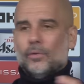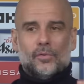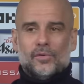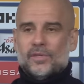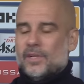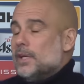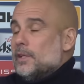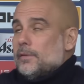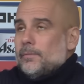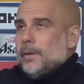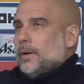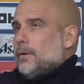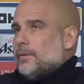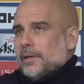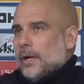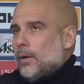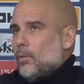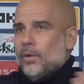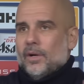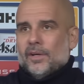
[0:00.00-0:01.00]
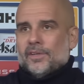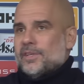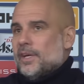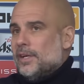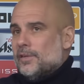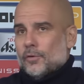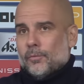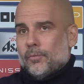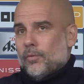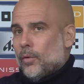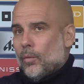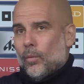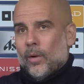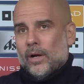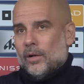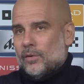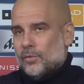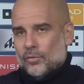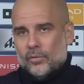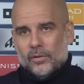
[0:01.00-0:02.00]
to change because I want to change for
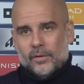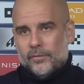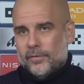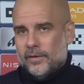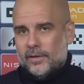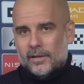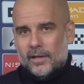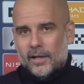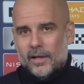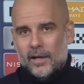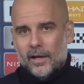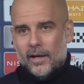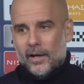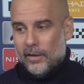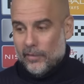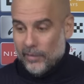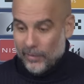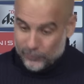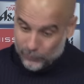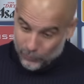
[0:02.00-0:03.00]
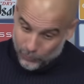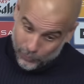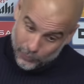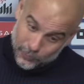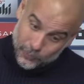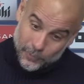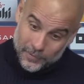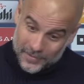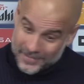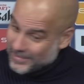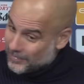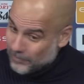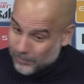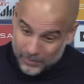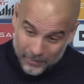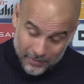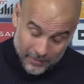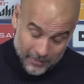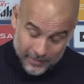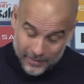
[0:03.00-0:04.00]
1 or 2 defeat. You have to go to the
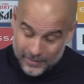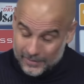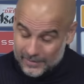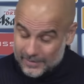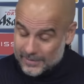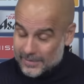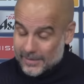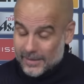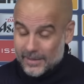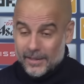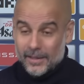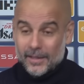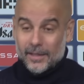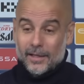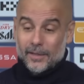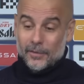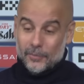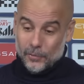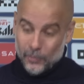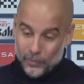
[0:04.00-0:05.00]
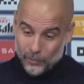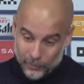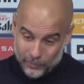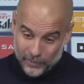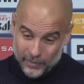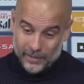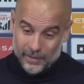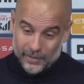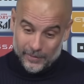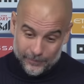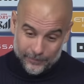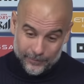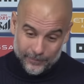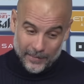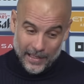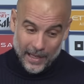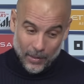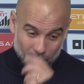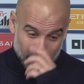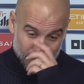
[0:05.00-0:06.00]
simple things, to go to
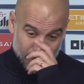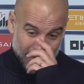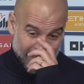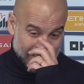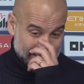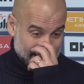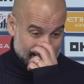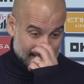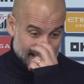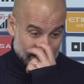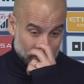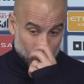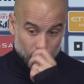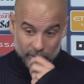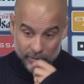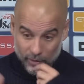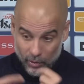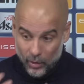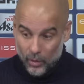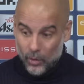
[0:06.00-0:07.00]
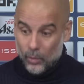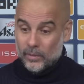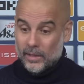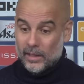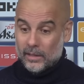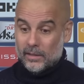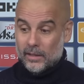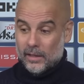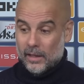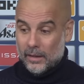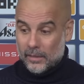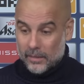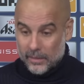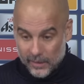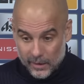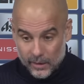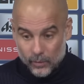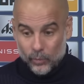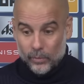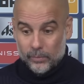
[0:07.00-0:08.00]
our partners that we know, that I
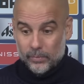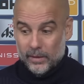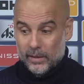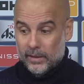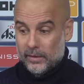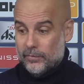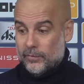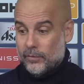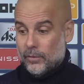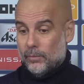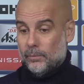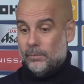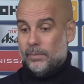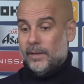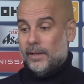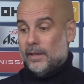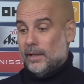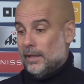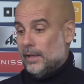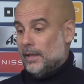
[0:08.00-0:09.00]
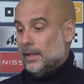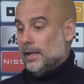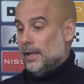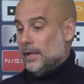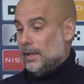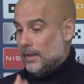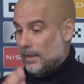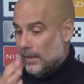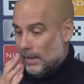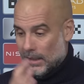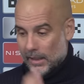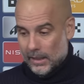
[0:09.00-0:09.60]
think we believe completely and